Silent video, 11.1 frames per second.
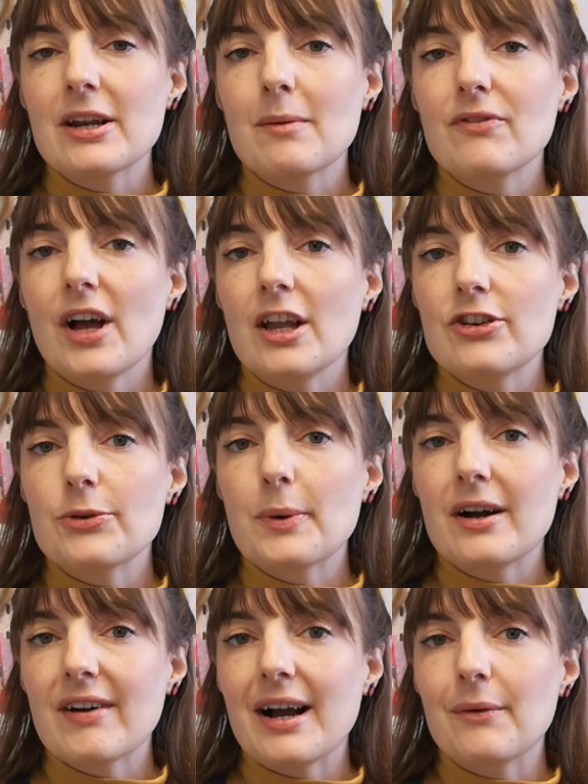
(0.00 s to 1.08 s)
been up for under
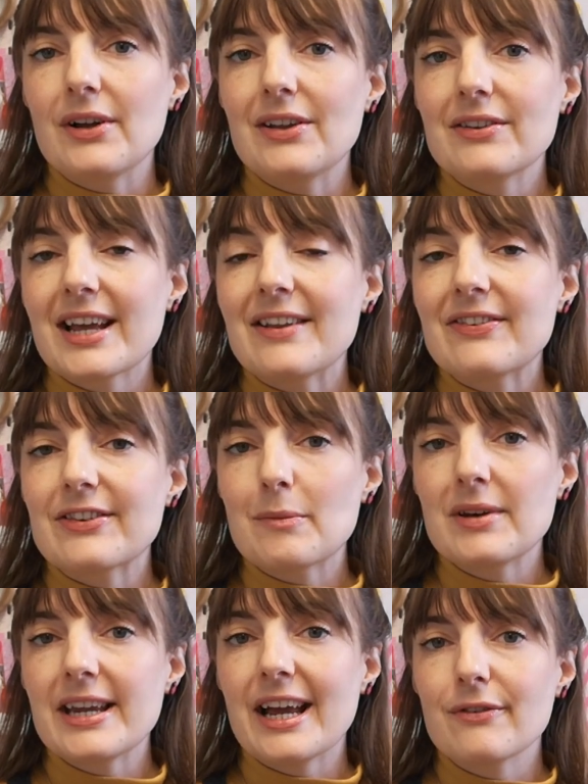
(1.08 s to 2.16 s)
12 hours and
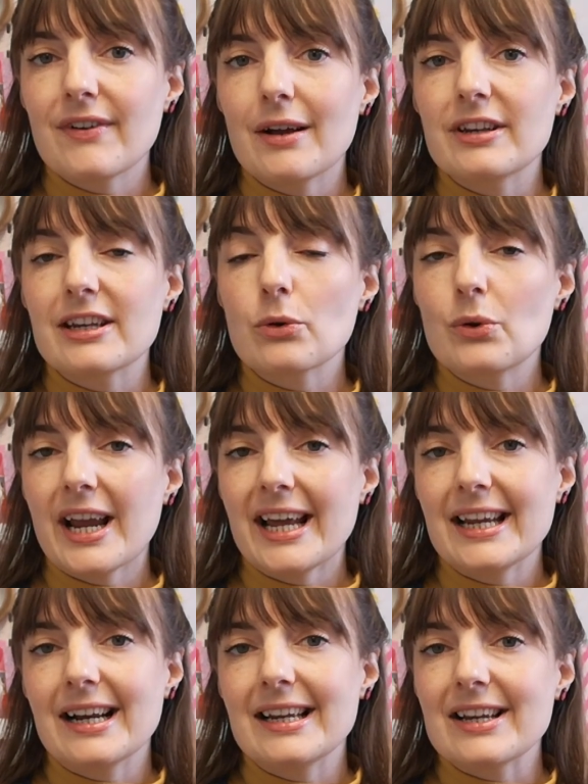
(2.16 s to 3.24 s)
somebody had found it
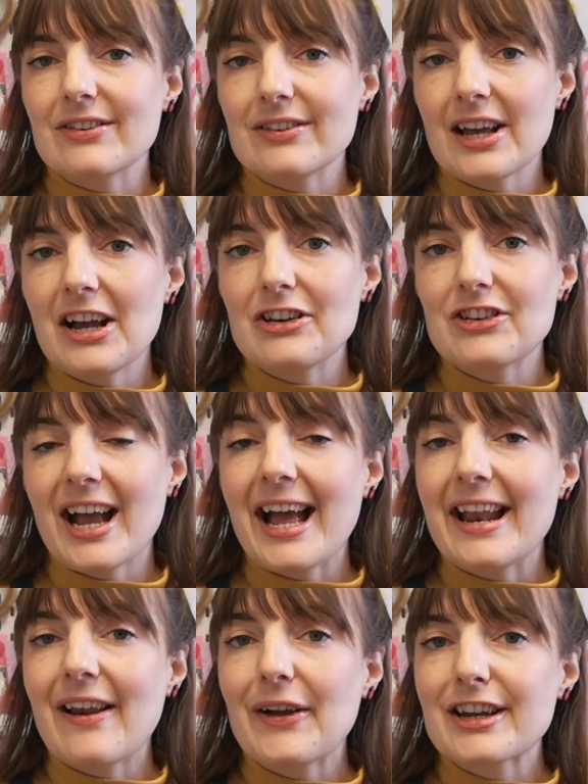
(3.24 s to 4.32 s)
organically in search
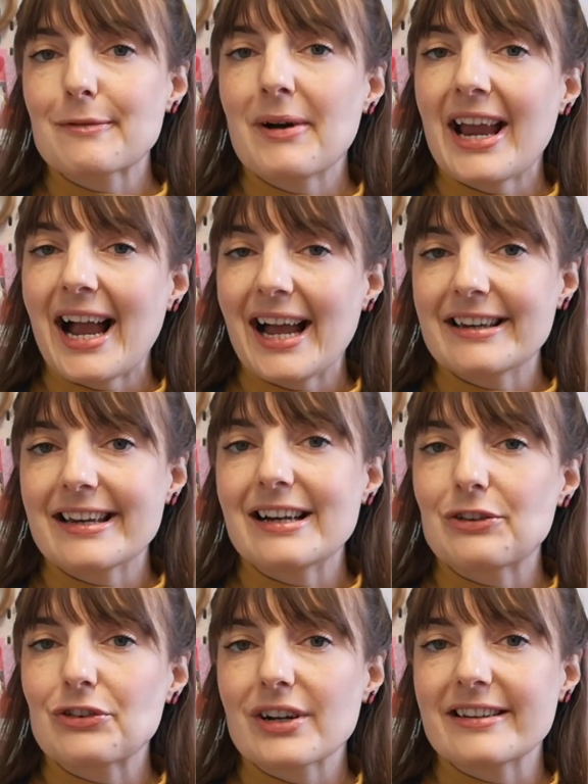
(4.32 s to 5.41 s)
and liked my hand
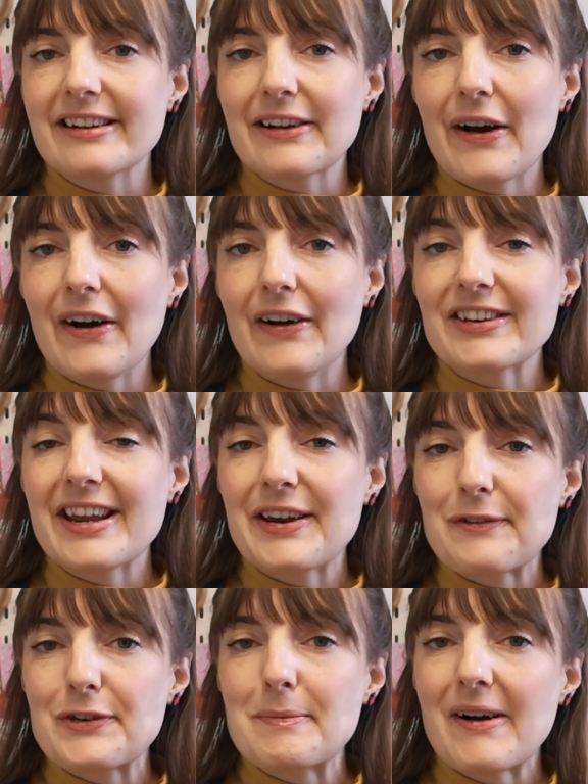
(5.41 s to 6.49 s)
illustrated card
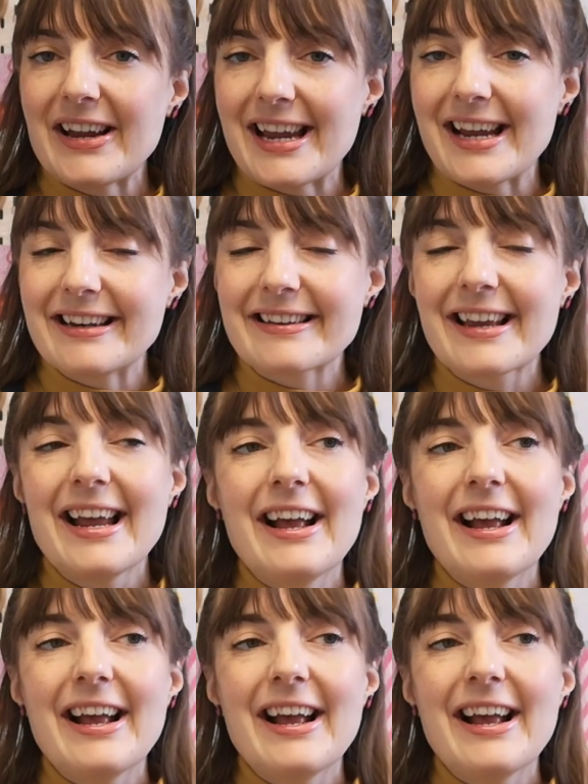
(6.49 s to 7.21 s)
enough to buy it.